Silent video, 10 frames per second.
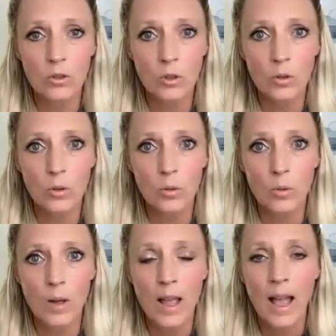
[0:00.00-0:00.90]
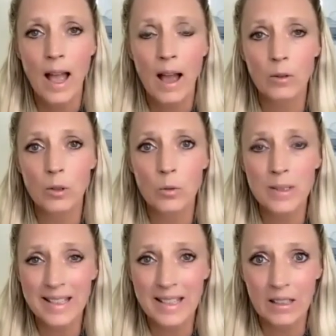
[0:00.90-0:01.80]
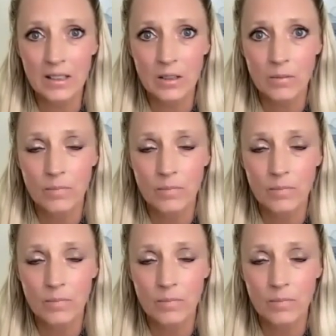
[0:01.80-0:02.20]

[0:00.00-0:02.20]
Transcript: to how you see it.